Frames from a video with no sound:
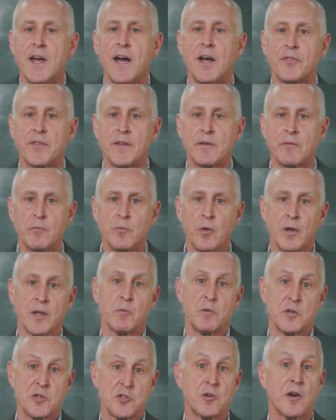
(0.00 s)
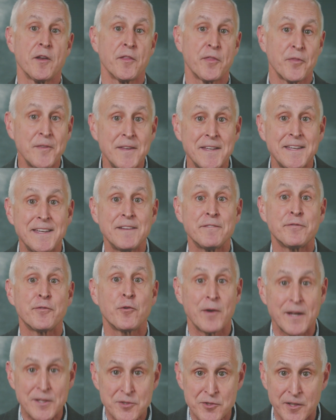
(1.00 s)
out that really when you start thinking
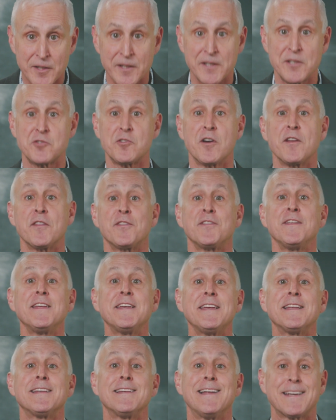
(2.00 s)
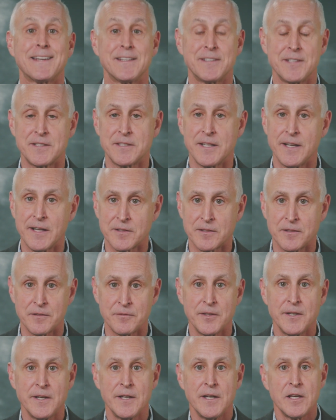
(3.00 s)
forensically, you start thinking like a
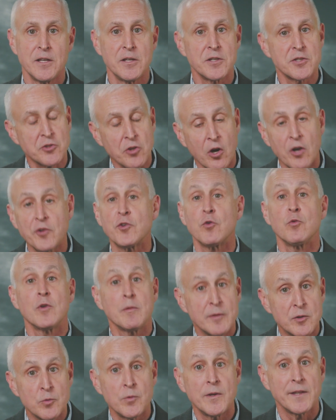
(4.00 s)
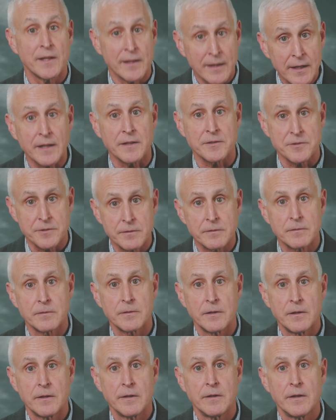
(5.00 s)
detective, you start to read between the lines.
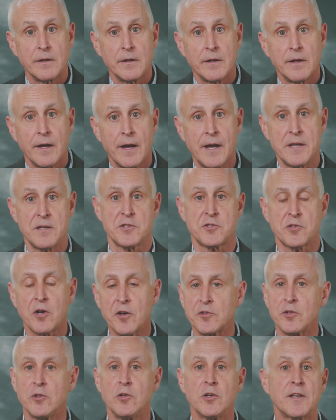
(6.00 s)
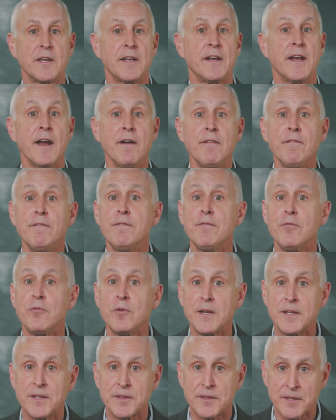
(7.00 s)
And you start to look at
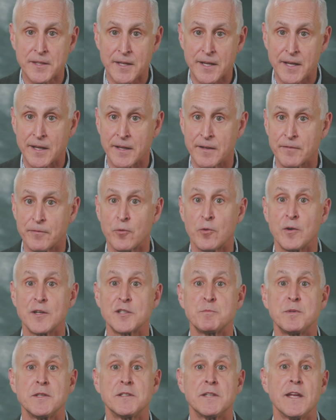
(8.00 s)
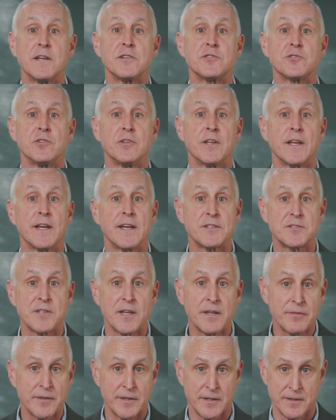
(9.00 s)
everything for its potential as
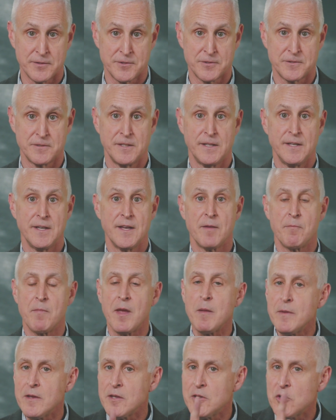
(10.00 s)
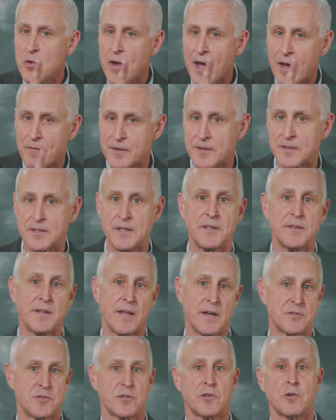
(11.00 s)
evidence. Maybe you haven't done
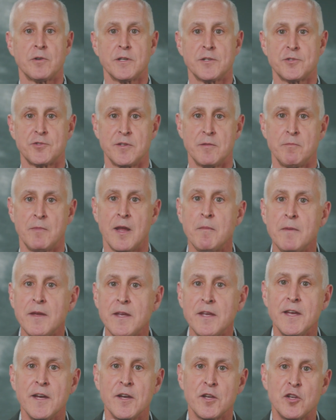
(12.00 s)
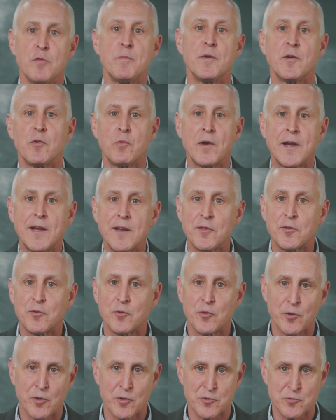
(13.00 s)
that as a Christian. Maybe you've been reading
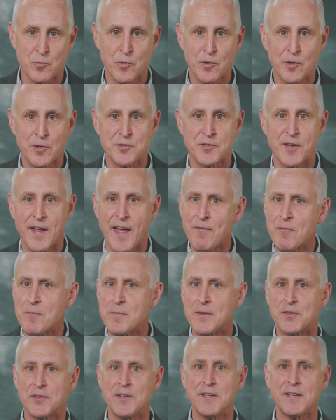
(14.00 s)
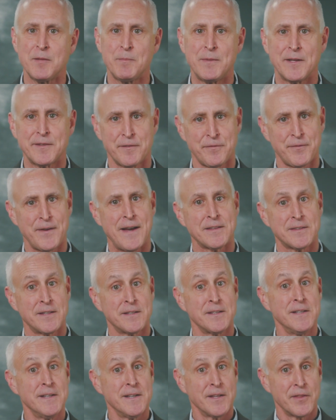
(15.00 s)
through those words and haven't been thinking about the fact
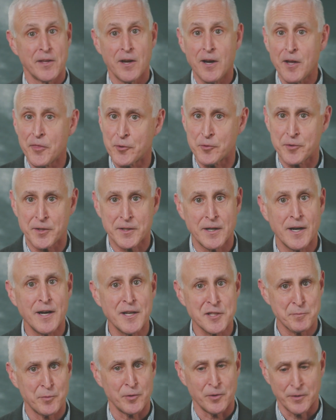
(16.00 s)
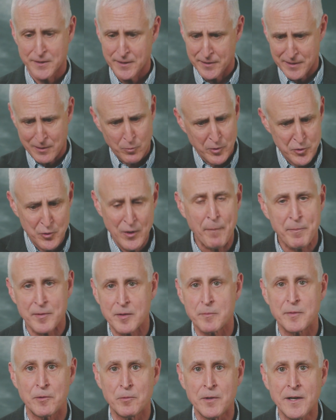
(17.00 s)
that the author of the gospel, that one you
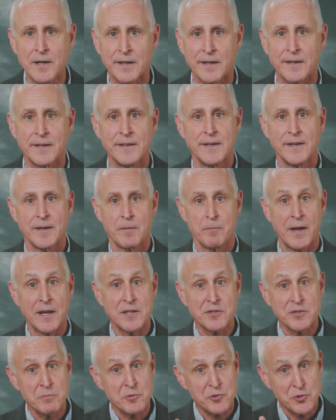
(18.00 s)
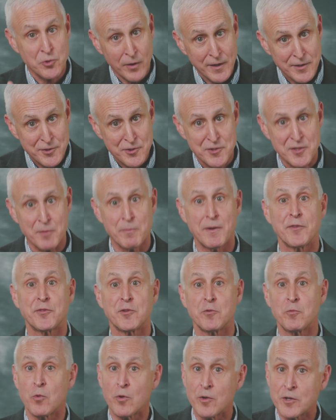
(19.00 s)
happen to be reading, made some choices about
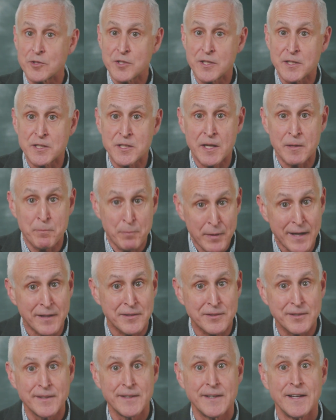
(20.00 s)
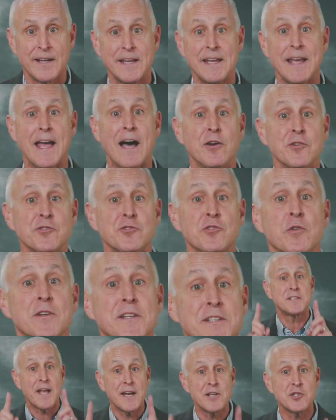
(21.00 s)
the words he picked. He also
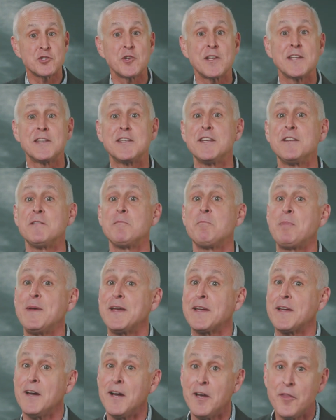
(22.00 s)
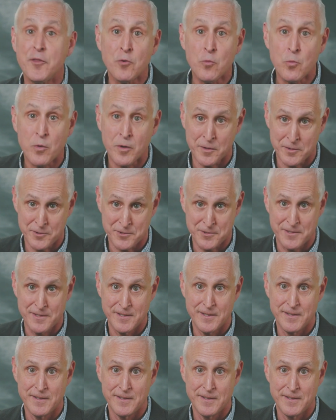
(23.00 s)
intentionally didn't pick other words.